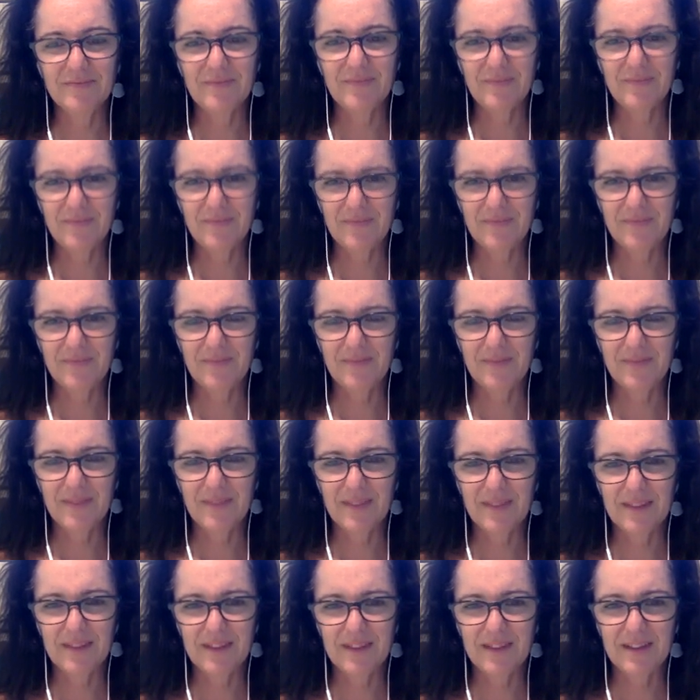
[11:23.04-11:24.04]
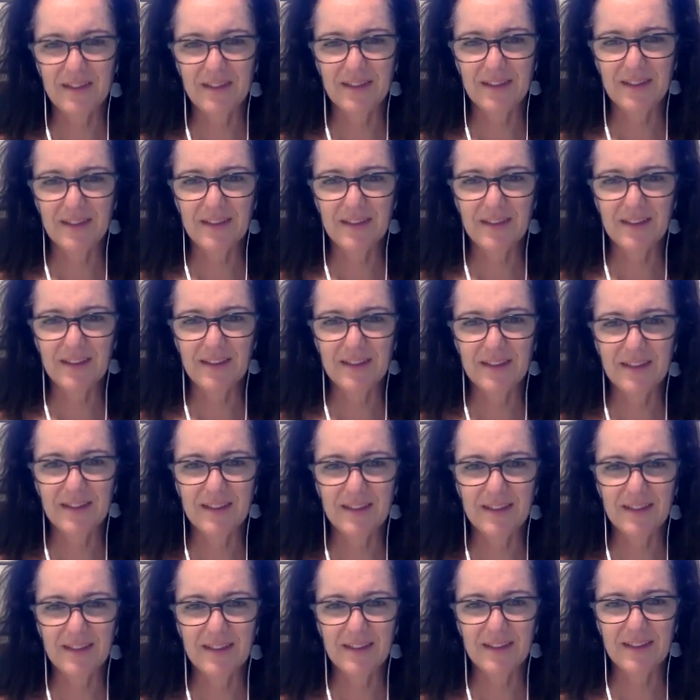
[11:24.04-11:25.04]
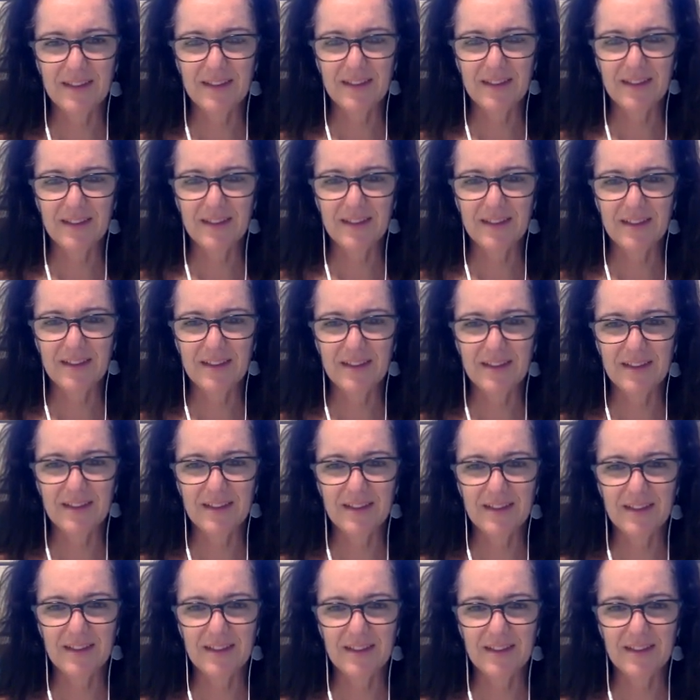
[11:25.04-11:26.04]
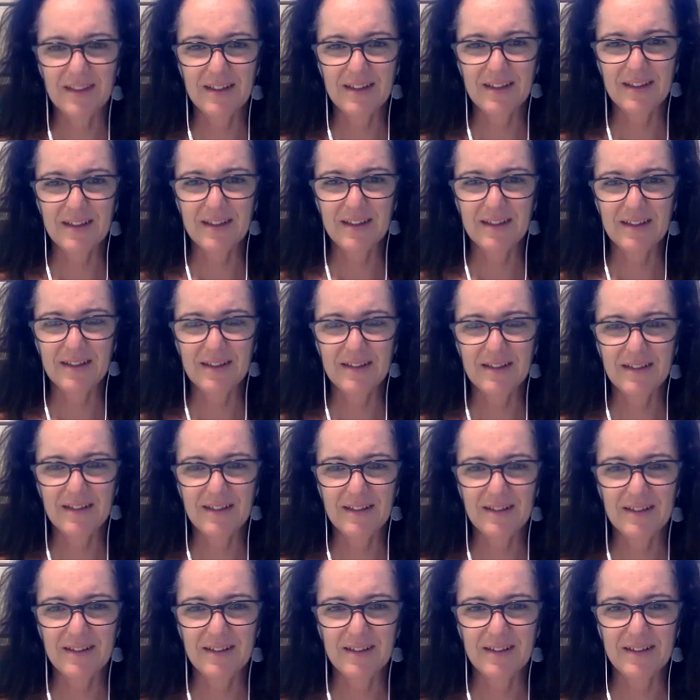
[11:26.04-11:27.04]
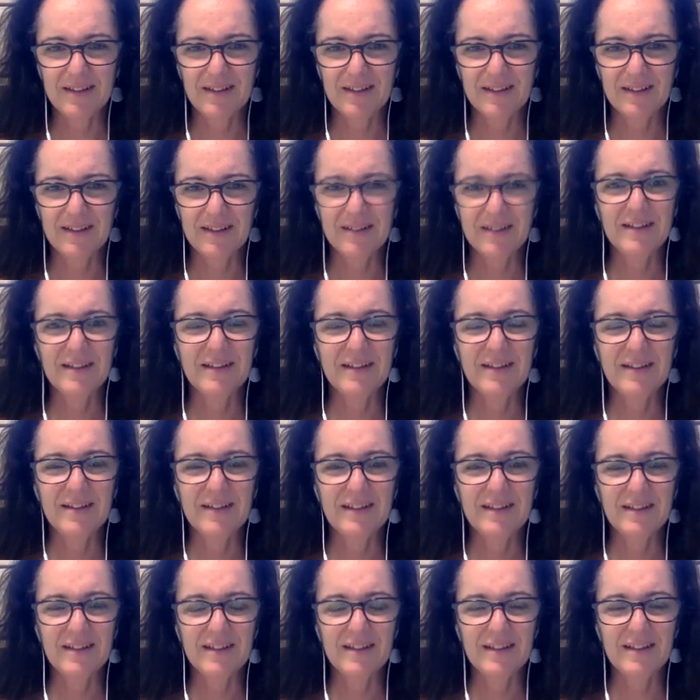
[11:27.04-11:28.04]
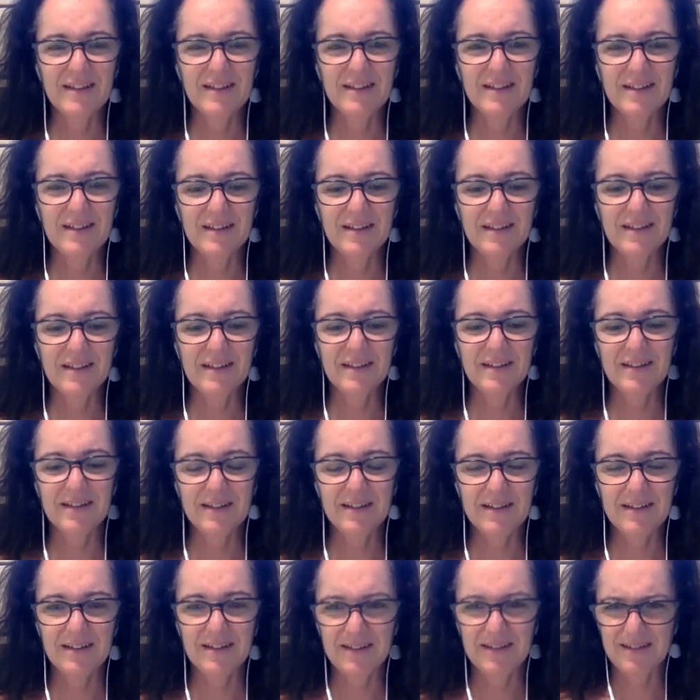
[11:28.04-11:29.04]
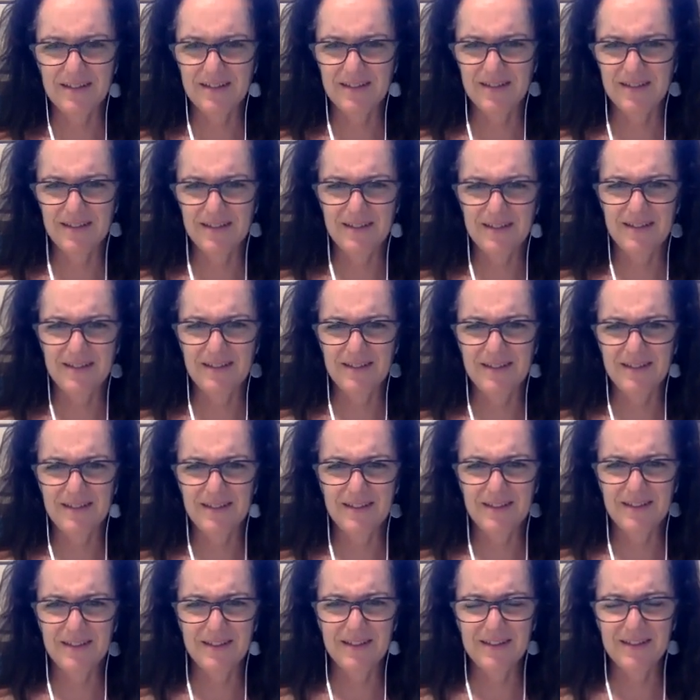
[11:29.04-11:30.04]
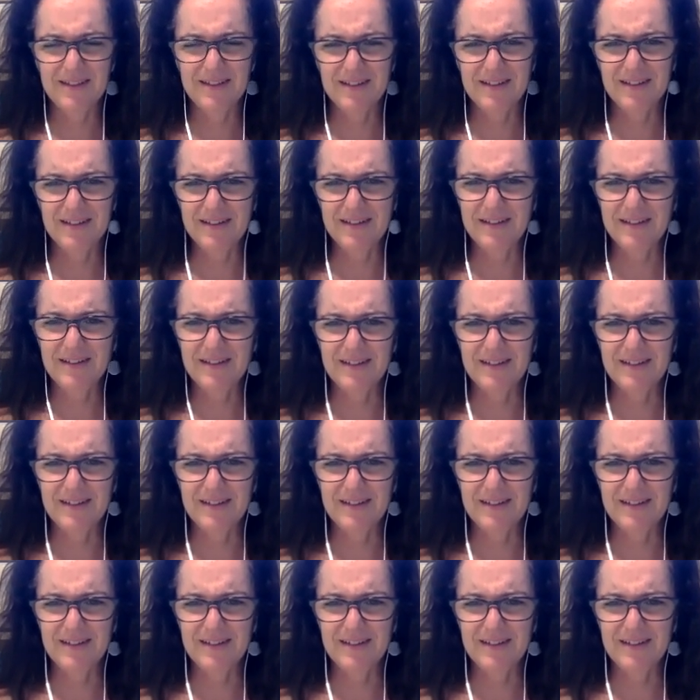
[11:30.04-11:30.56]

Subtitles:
(silent)